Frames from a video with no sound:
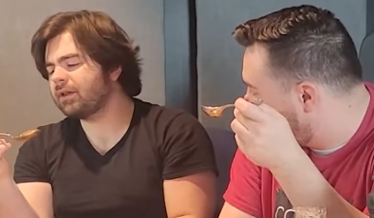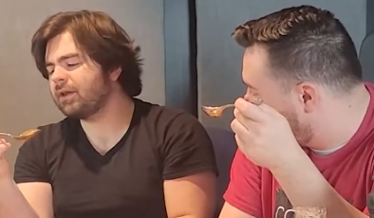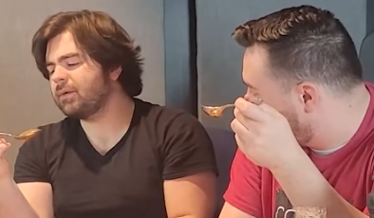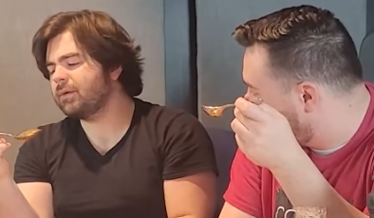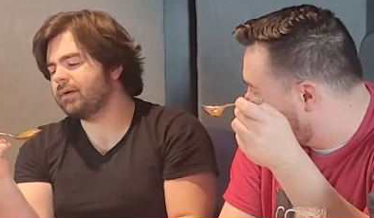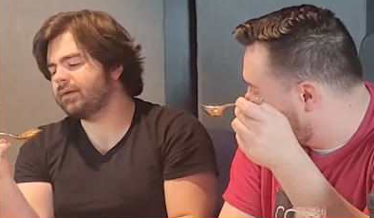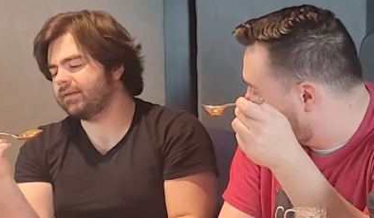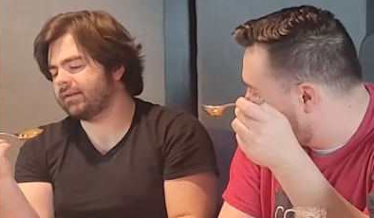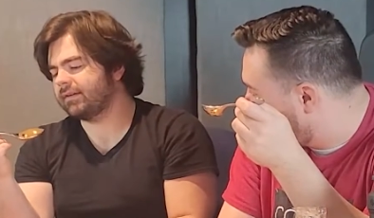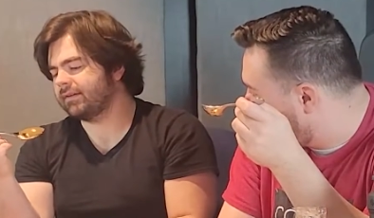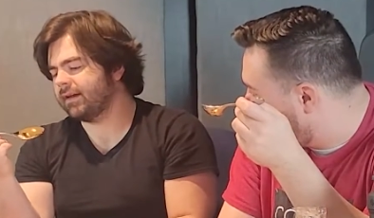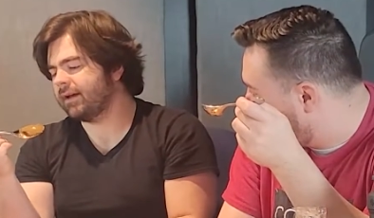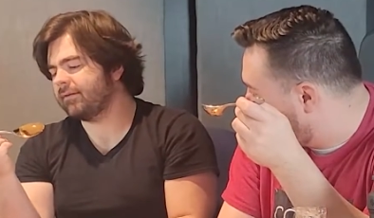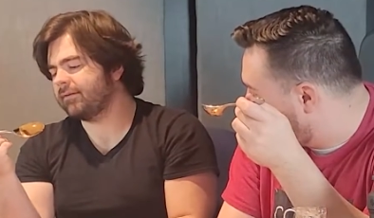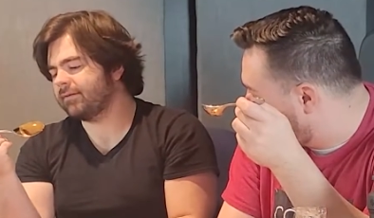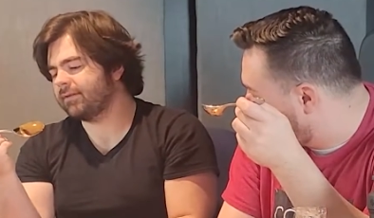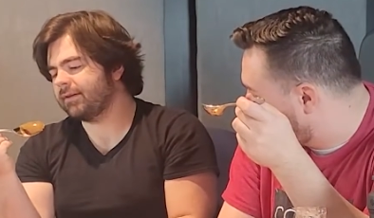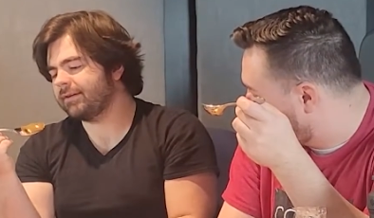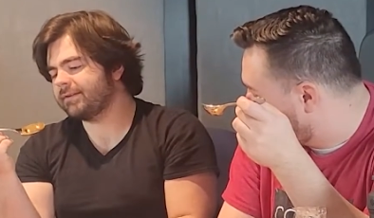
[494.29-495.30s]
Speaker 1: was
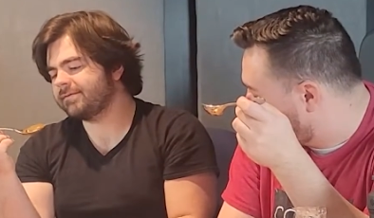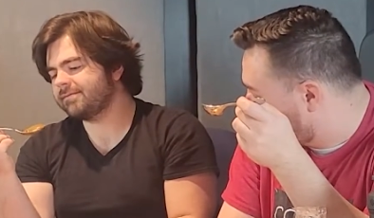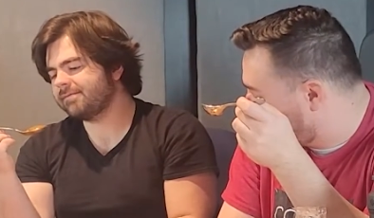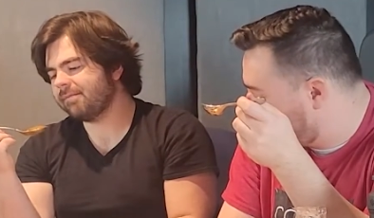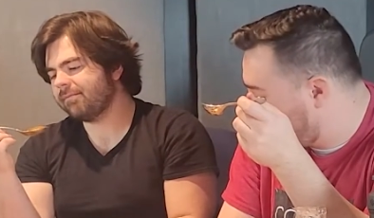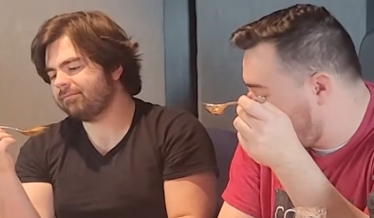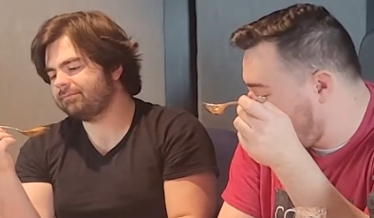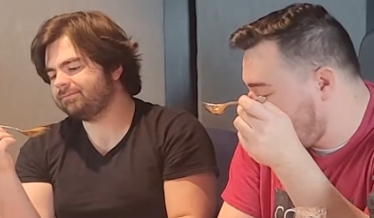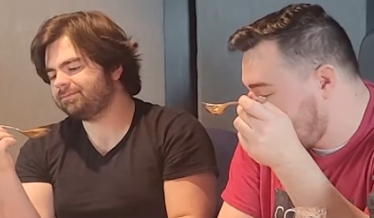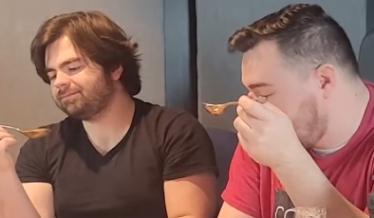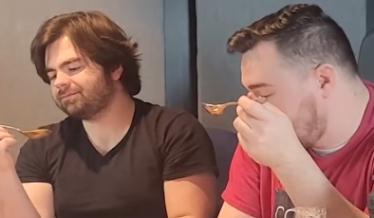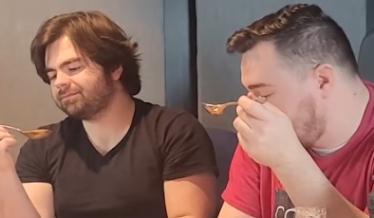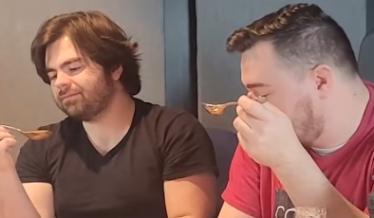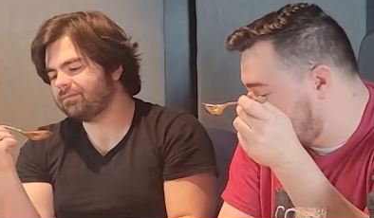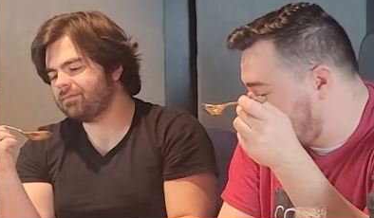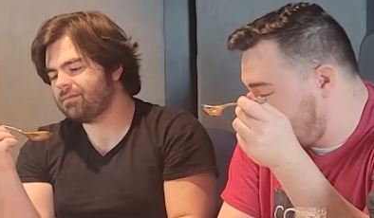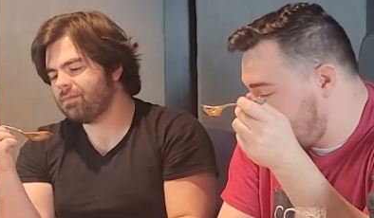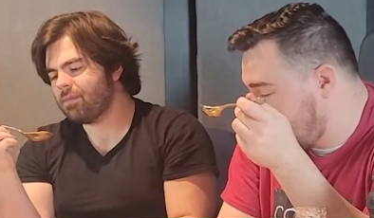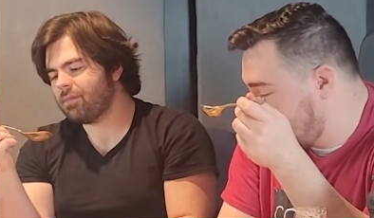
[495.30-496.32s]
excited for this.
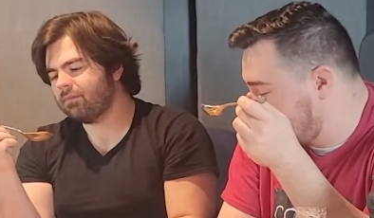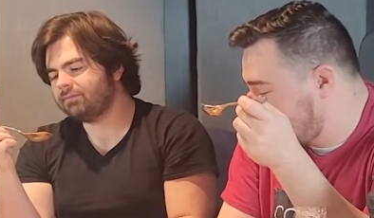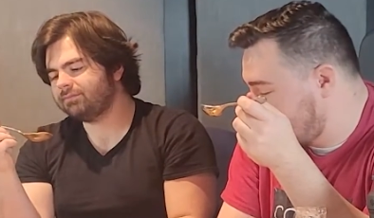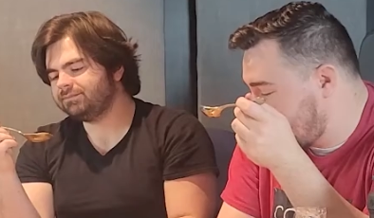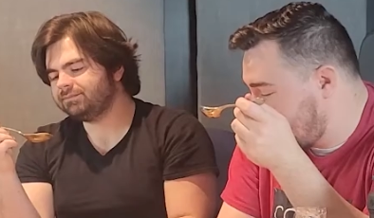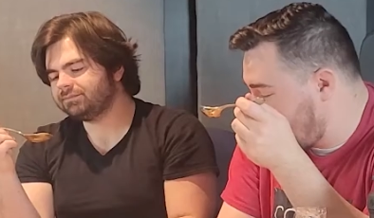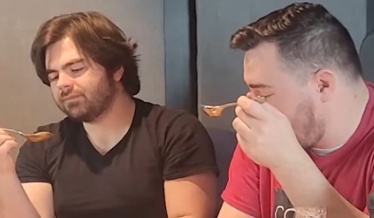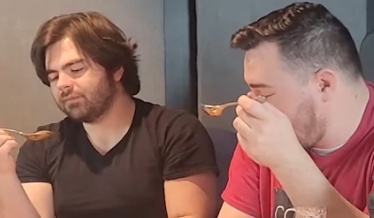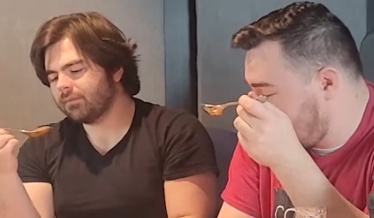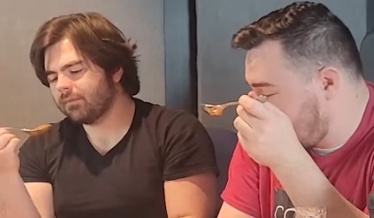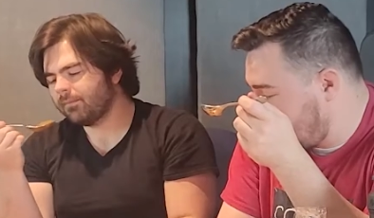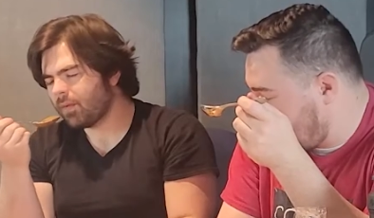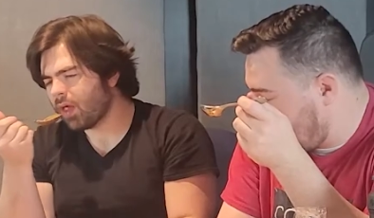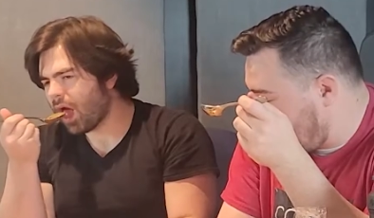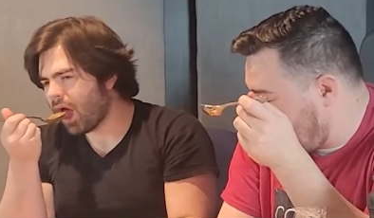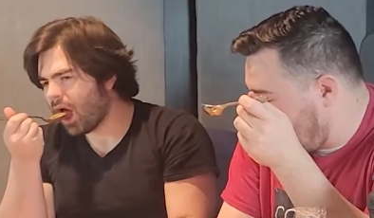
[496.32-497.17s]
It's disappointing.